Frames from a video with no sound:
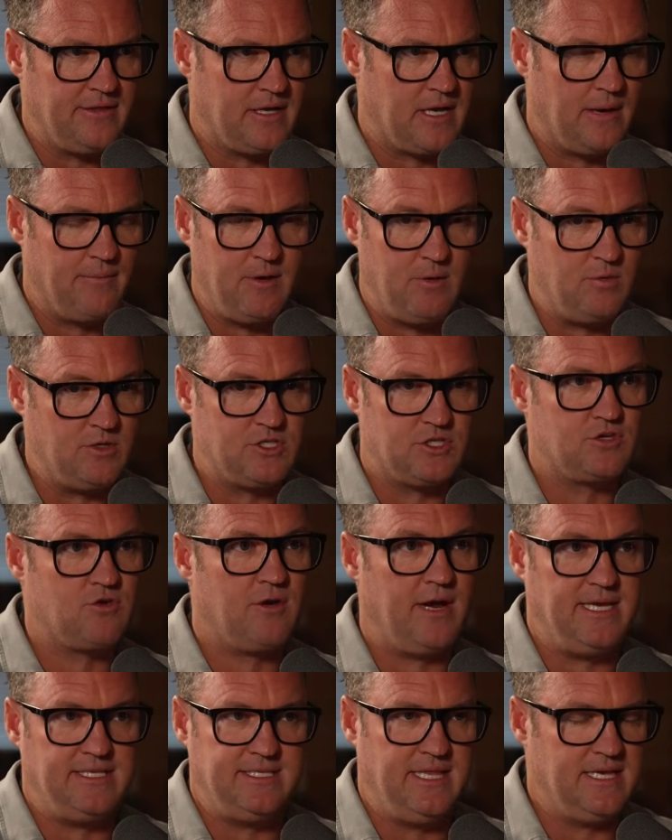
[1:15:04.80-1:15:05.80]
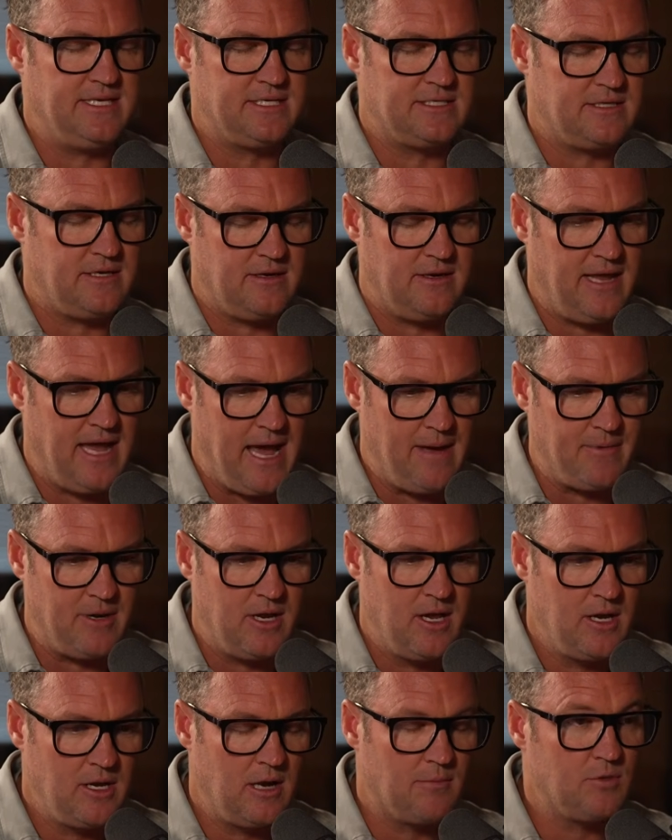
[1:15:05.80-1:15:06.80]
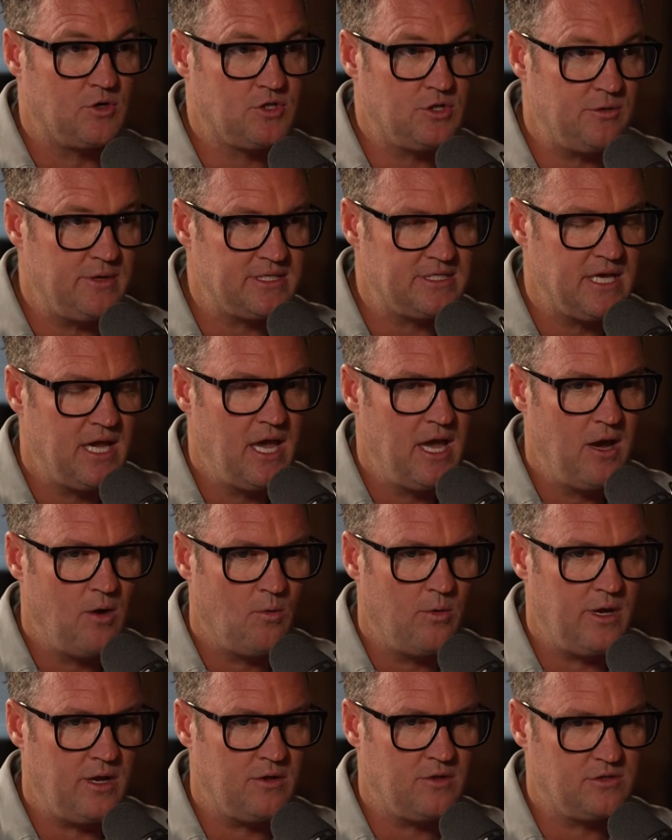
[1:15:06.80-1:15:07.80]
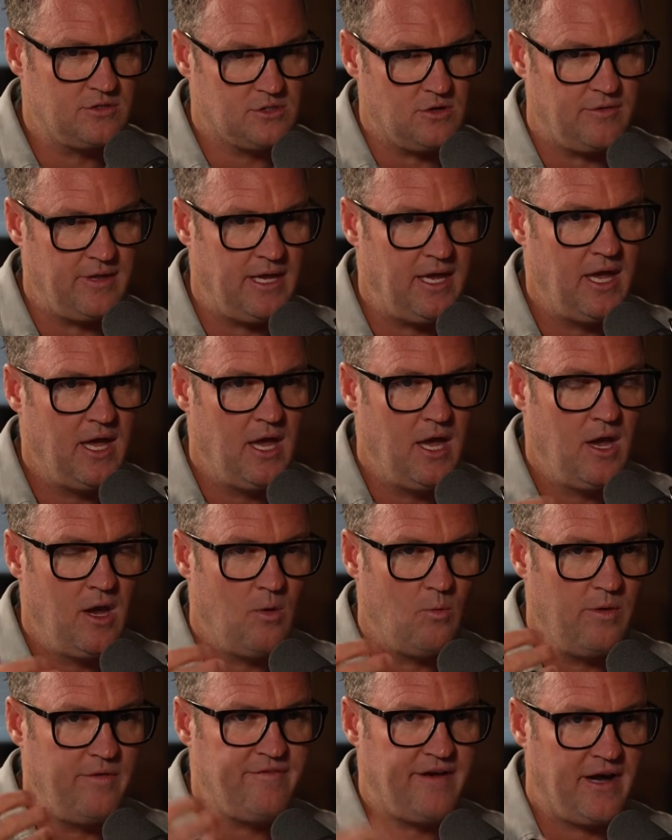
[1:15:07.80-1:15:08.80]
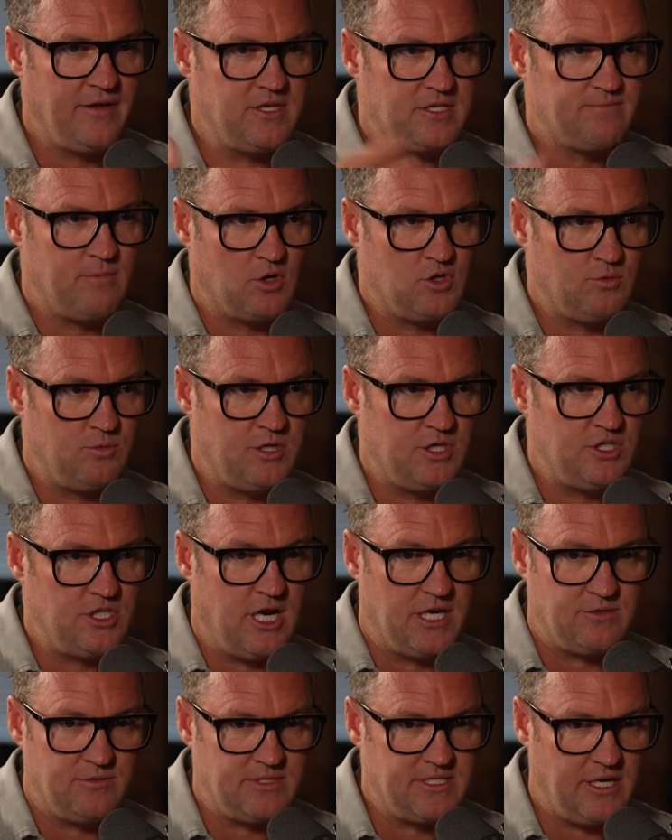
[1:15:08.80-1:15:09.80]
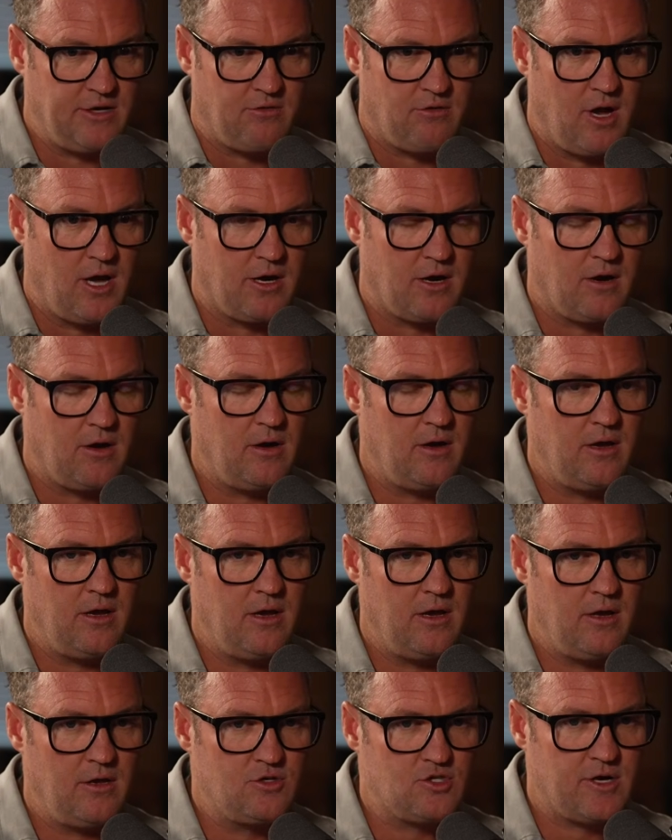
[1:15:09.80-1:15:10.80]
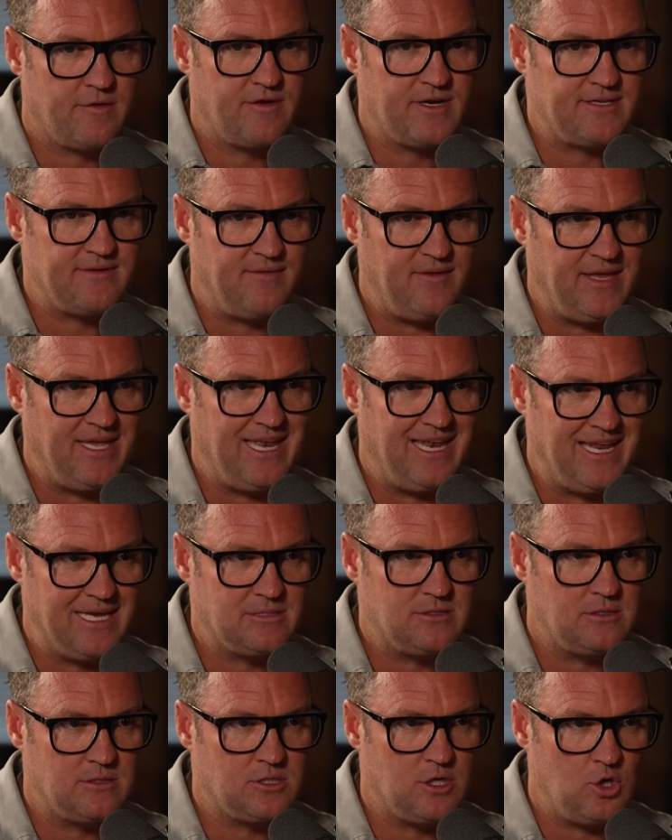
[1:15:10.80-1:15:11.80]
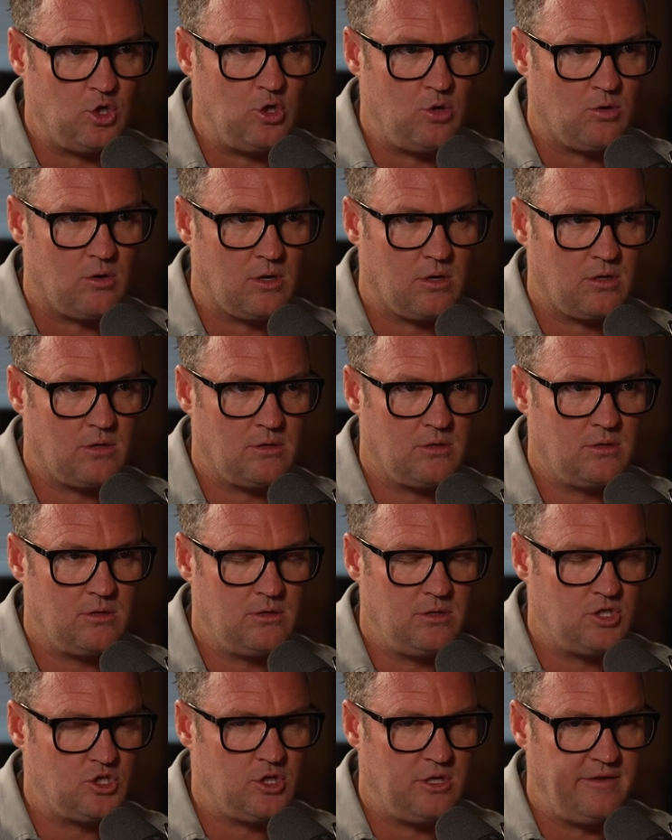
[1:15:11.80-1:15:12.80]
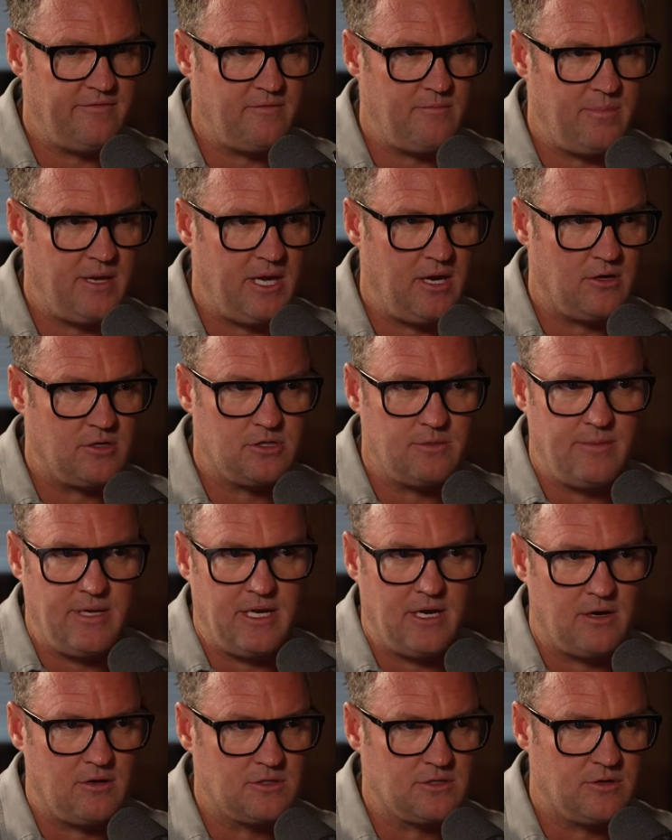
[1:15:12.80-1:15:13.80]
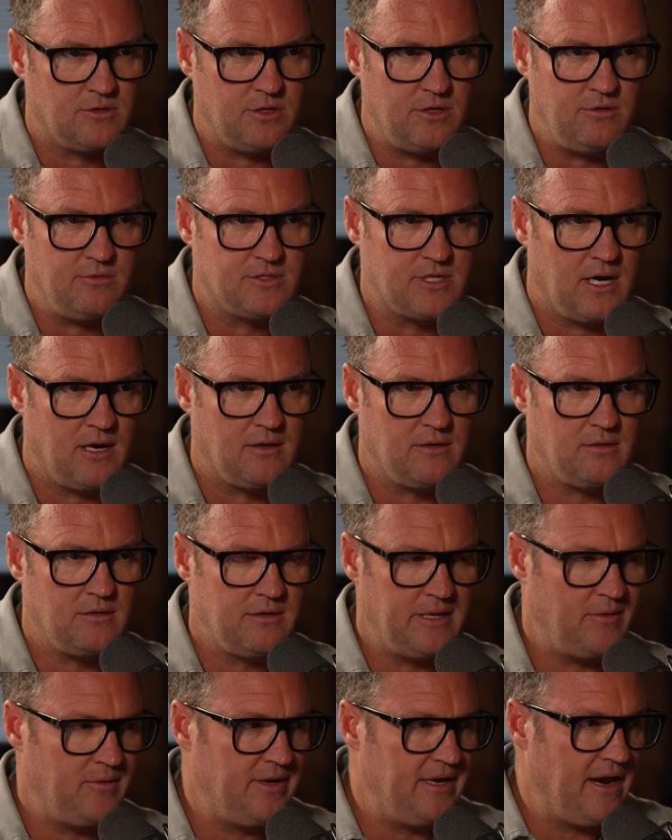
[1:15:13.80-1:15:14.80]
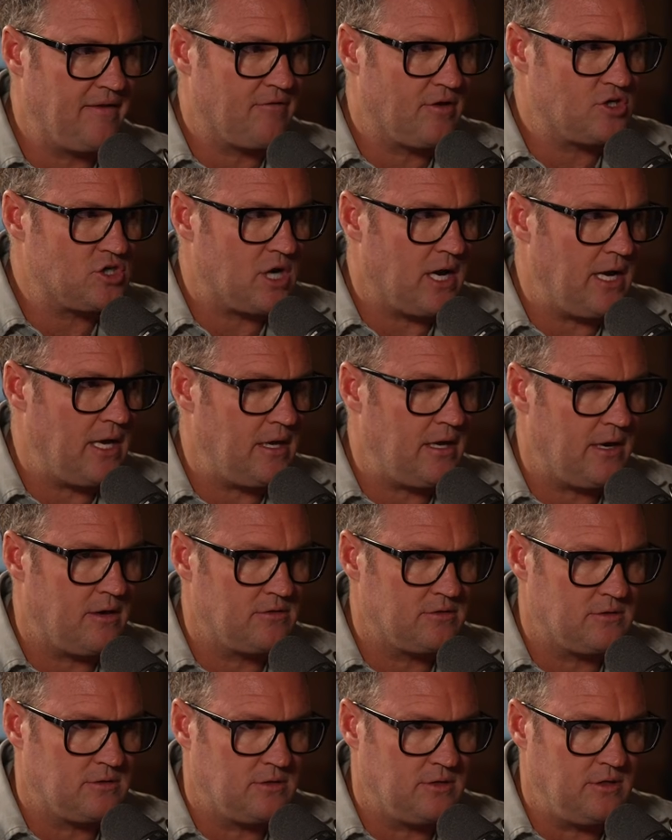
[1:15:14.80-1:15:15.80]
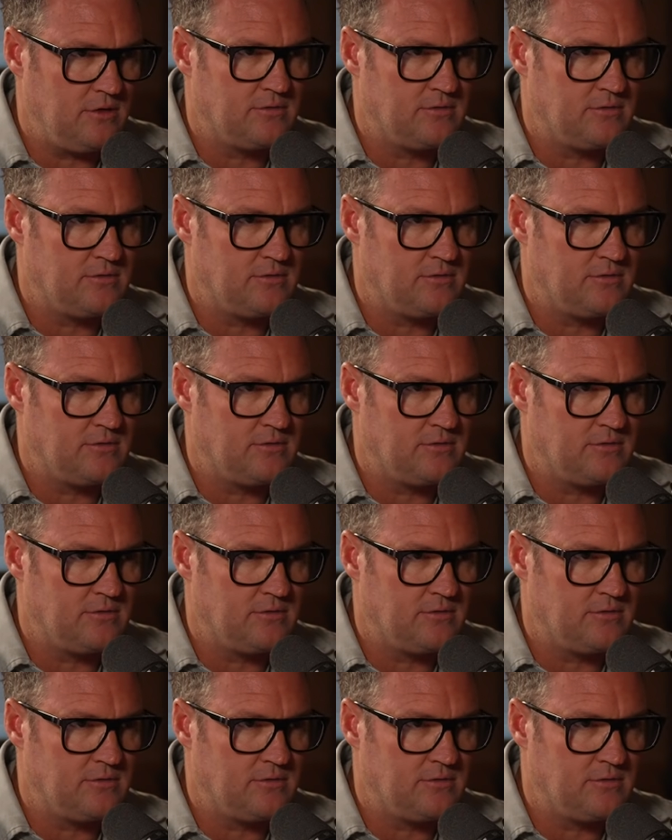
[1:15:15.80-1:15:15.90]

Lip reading: the company, which is crazy. That doesn't happen. Number two is we filed this motion with the judge and we said, Your Honor, Trevor doesn't have any connections to New York. This shouldn't even be here. It should be in Arizona and Utah. They would never try it in Arizona and